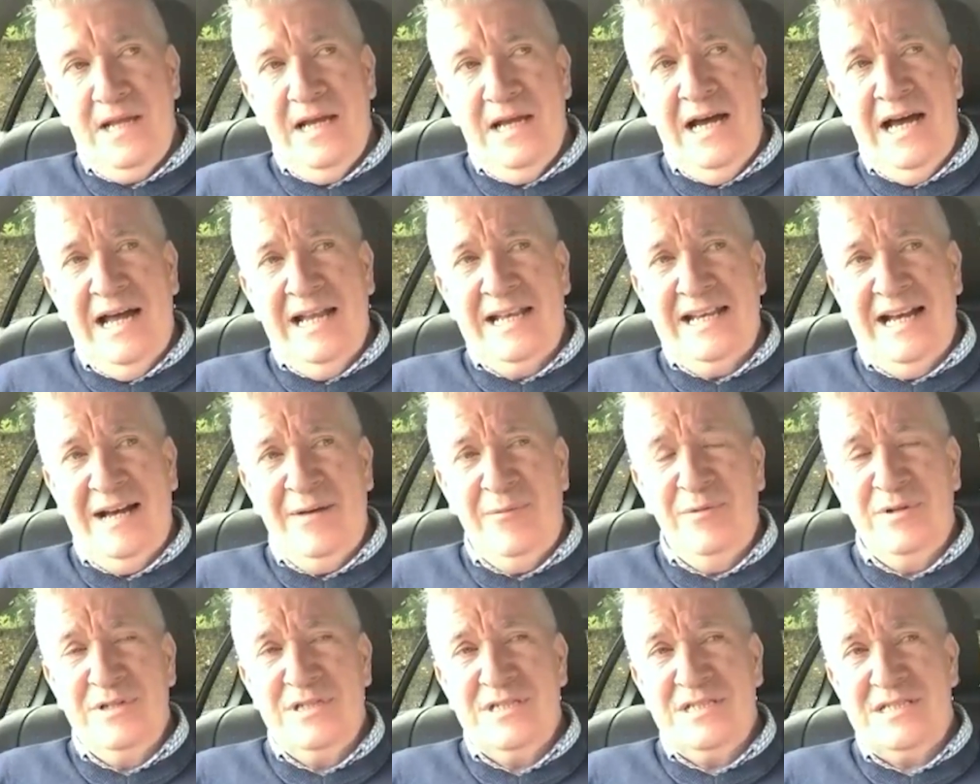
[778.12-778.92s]
And
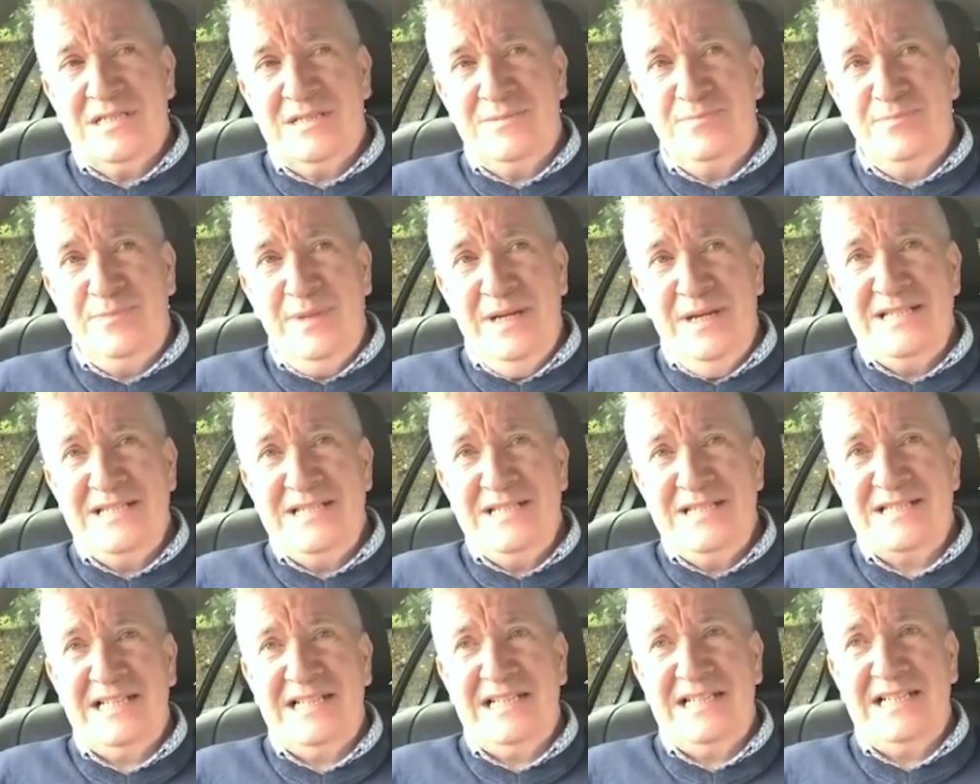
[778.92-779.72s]
that was
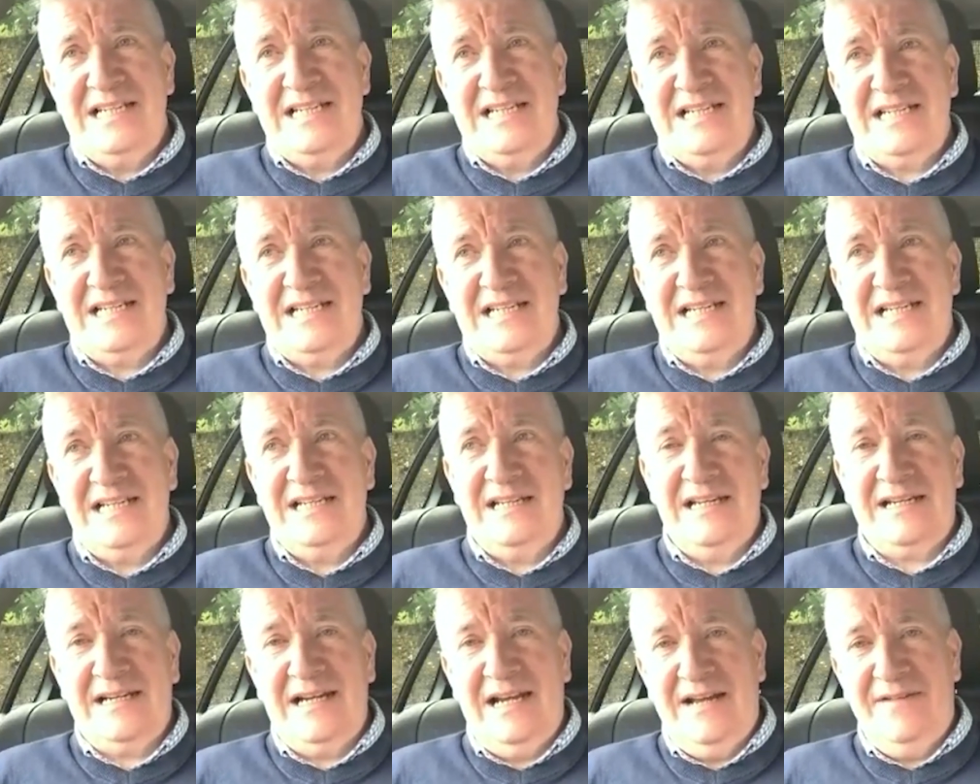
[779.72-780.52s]
basically like
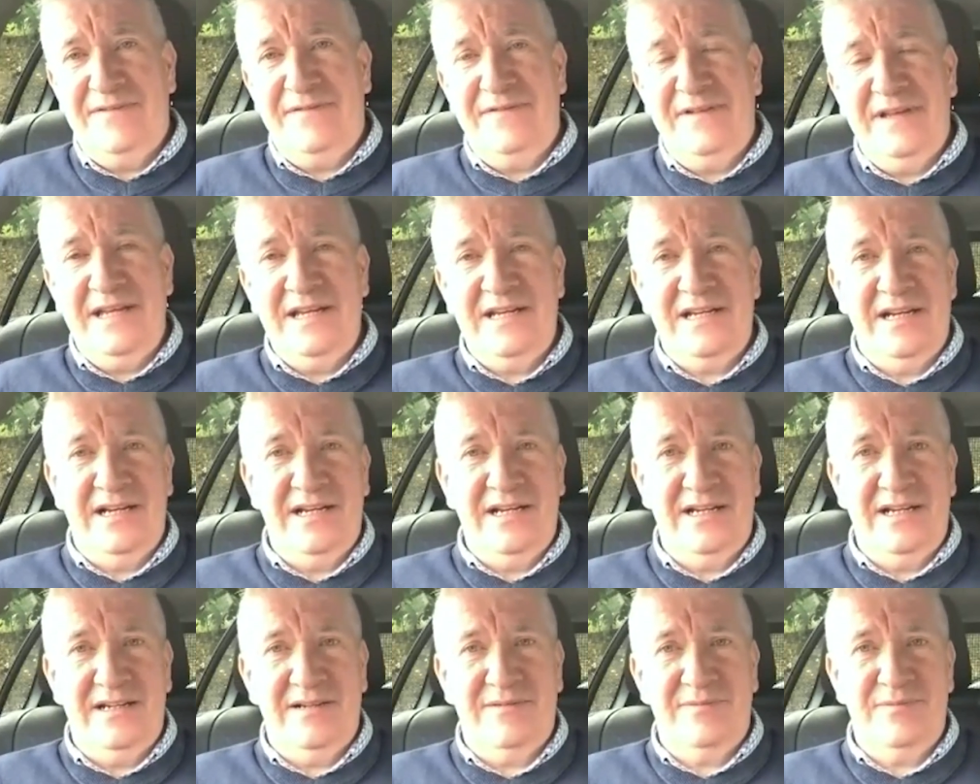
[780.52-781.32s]
a cafe
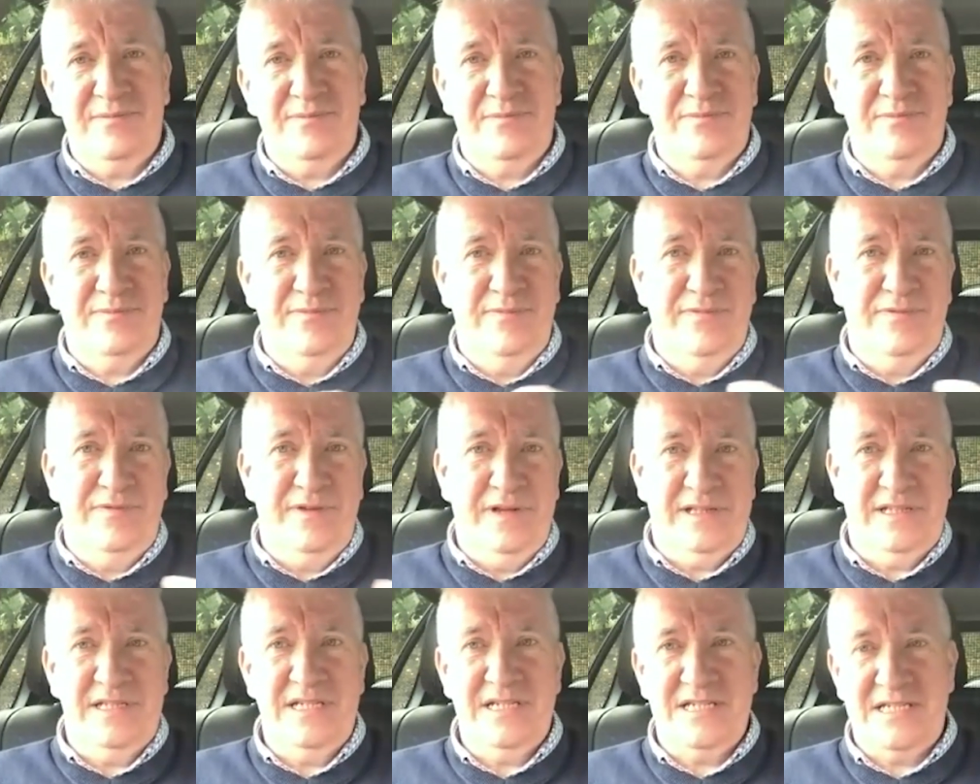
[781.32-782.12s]
kind of
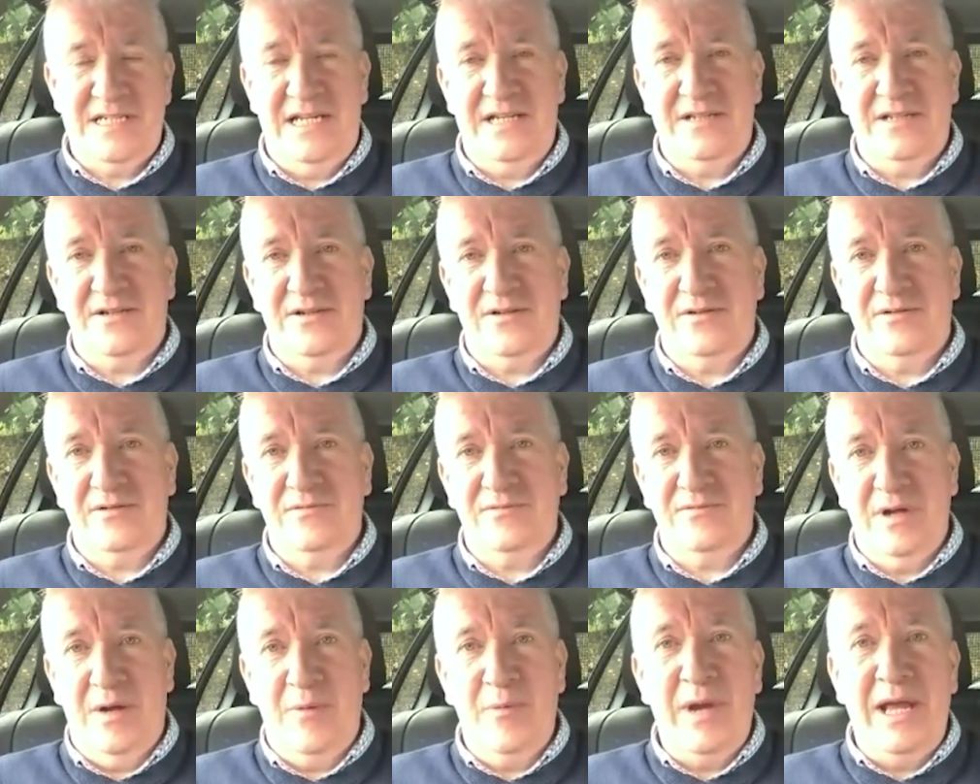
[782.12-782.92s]
fitness center,
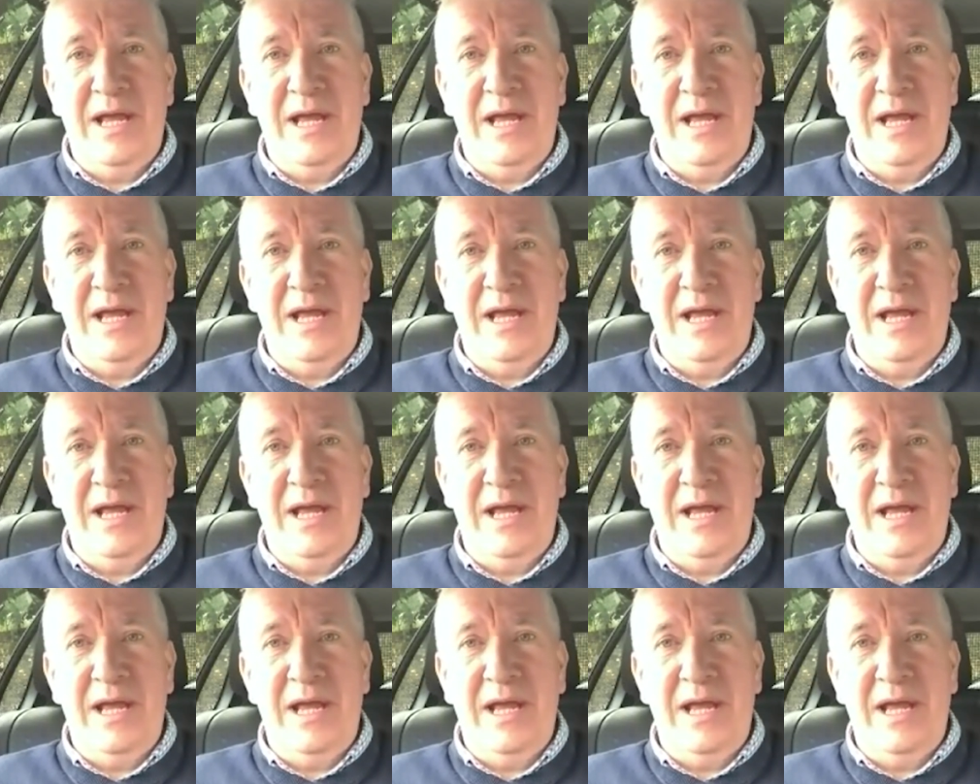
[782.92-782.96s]
a